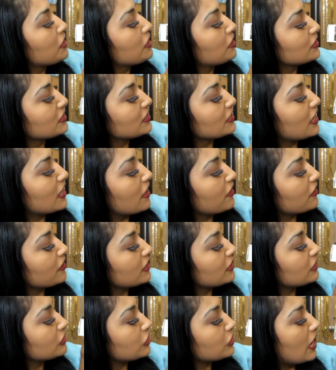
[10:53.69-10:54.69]
here's the color.
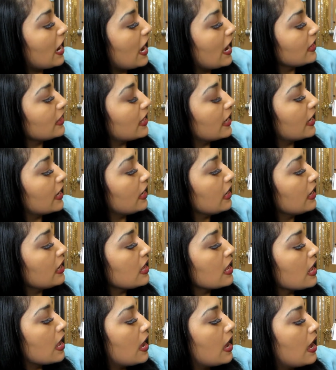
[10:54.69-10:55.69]
Here's your highlight,
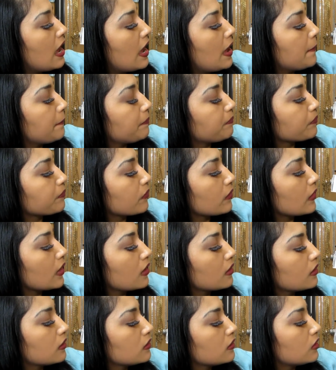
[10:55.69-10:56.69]
um,
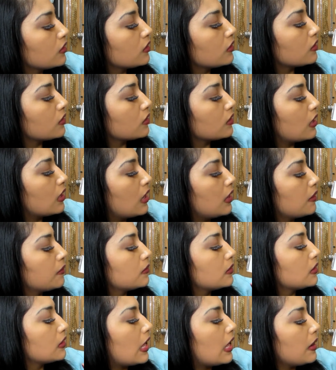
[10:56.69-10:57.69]
your
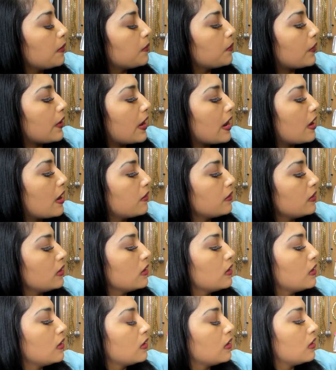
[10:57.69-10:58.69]
um, light brown.
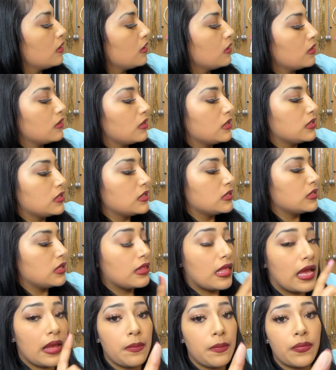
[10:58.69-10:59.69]
This is a
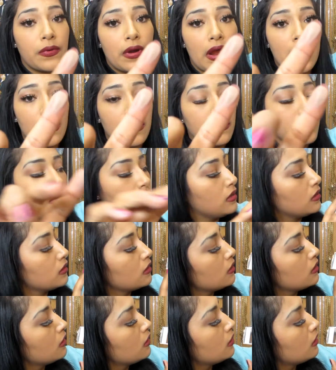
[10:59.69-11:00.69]
light brown,
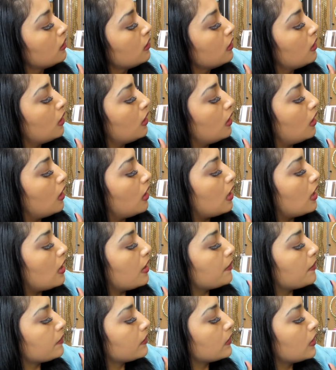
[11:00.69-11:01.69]

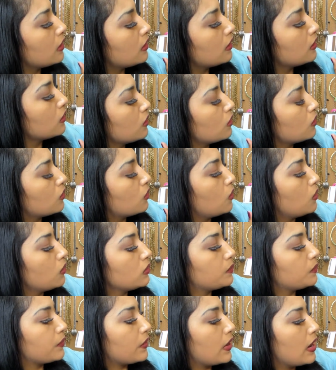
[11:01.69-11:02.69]
um,
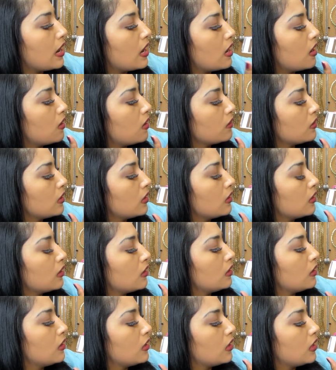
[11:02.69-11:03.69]
gold brown,
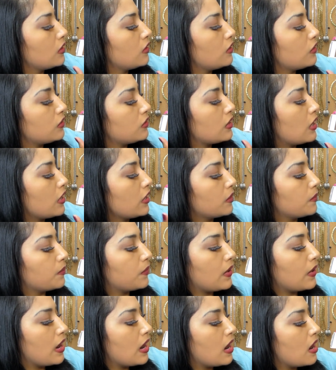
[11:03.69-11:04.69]
your dark
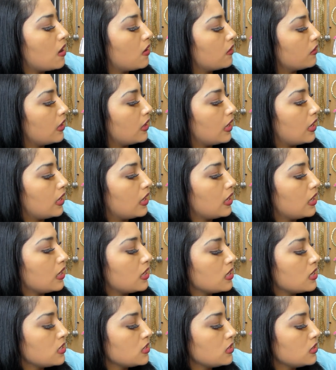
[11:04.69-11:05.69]
brown
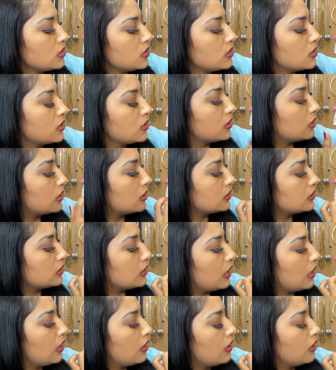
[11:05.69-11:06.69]
and let's
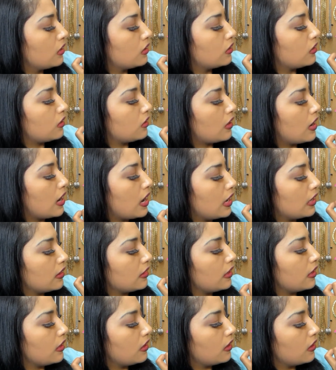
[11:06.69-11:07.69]
see your
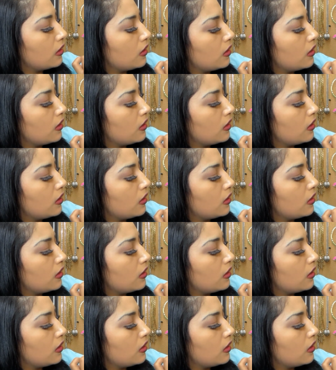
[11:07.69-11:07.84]
highlight